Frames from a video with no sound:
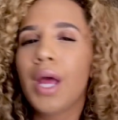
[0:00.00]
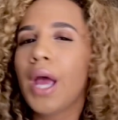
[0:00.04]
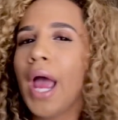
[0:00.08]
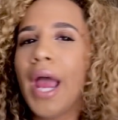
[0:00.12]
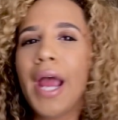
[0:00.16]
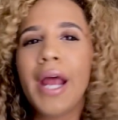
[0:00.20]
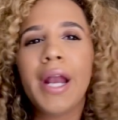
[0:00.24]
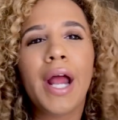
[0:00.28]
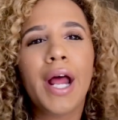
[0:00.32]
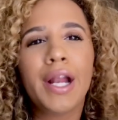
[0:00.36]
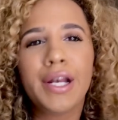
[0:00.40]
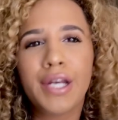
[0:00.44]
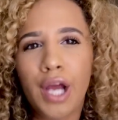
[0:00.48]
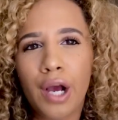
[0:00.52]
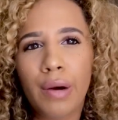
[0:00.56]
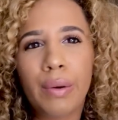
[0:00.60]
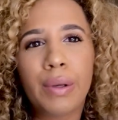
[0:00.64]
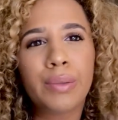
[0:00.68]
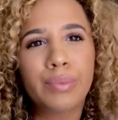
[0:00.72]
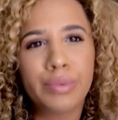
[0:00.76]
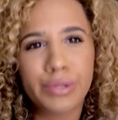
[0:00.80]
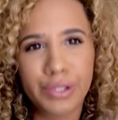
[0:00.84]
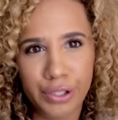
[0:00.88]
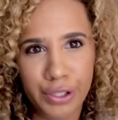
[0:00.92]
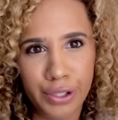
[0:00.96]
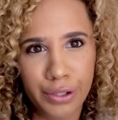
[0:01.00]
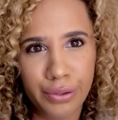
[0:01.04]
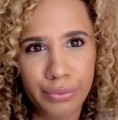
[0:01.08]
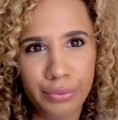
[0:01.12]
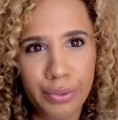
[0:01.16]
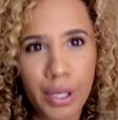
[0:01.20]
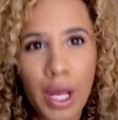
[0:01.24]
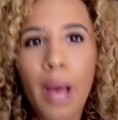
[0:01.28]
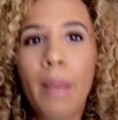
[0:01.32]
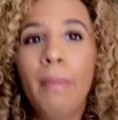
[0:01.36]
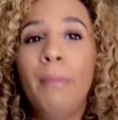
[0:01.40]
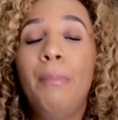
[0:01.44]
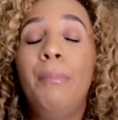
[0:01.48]
And I know it was you.
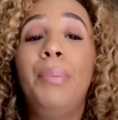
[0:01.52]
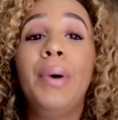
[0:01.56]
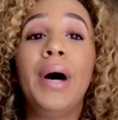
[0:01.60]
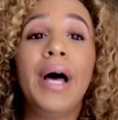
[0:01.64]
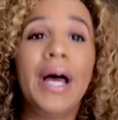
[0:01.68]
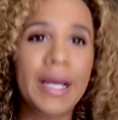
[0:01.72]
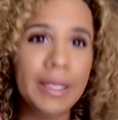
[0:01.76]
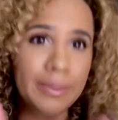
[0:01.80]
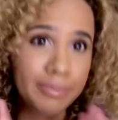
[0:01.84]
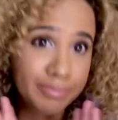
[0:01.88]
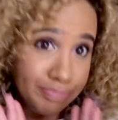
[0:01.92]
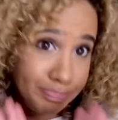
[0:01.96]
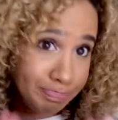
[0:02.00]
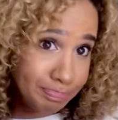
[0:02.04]
But